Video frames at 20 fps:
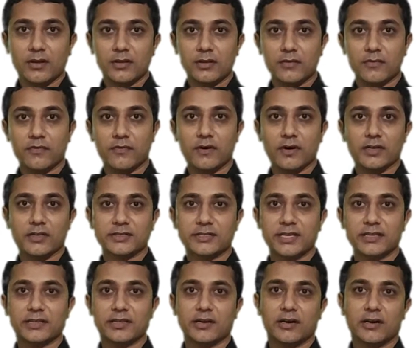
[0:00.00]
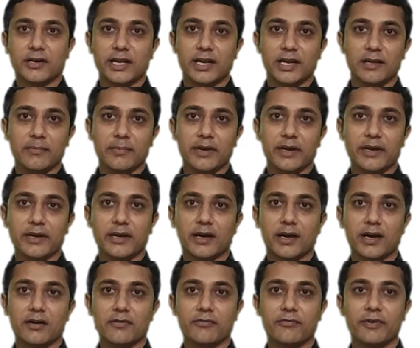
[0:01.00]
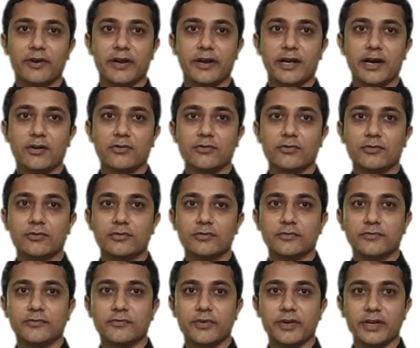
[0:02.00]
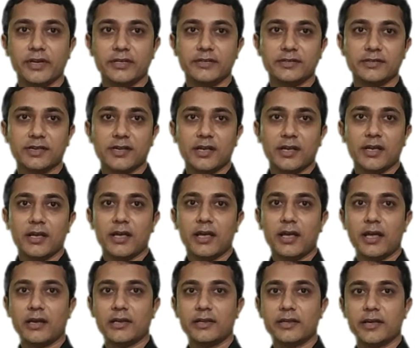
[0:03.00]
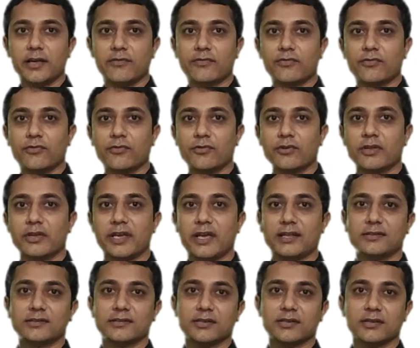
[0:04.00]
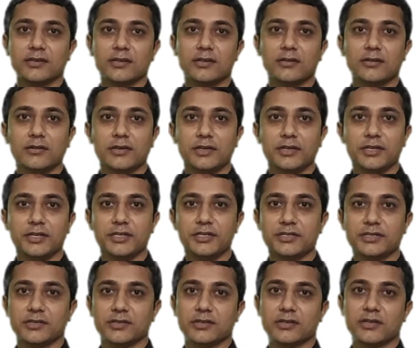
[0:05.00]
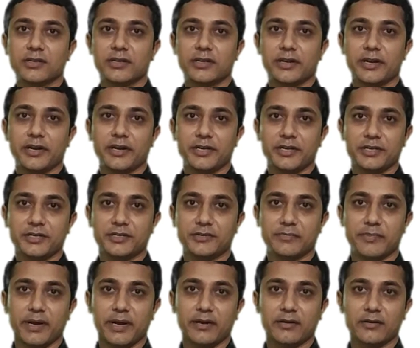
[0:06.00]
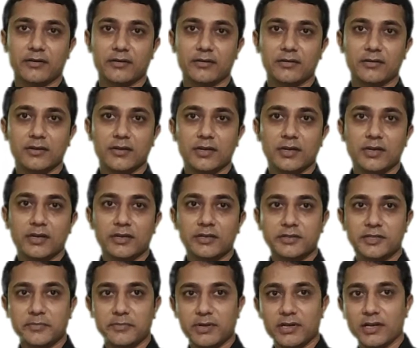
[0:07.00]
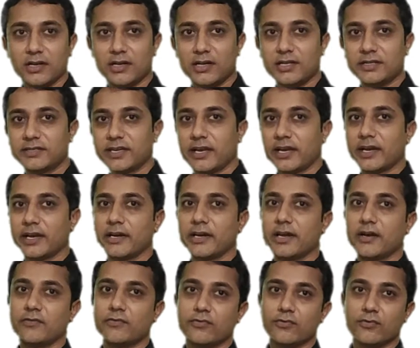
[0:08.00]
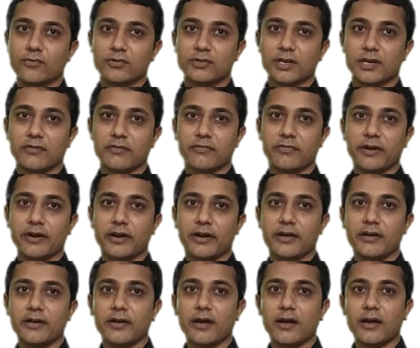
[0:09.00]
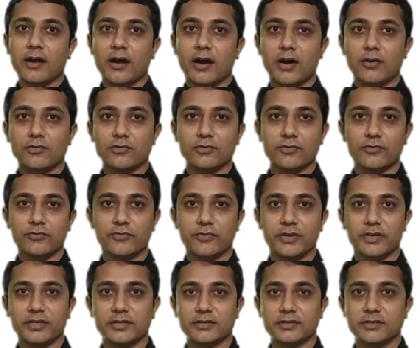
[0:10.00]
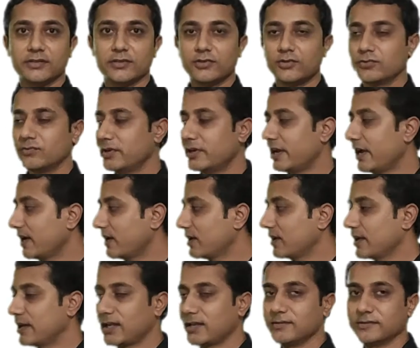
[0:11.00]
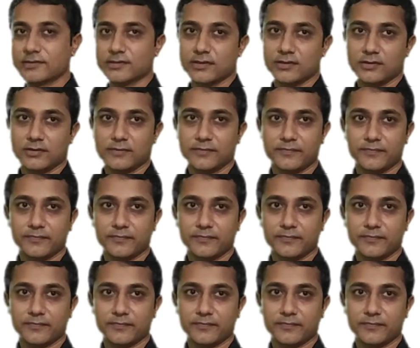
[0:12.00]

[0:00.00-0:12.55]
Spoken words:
The first and third element are fade out phase and therefore cancel each other radiation pattern. Similarly, second and fourth are fade out of phase to get cancelled.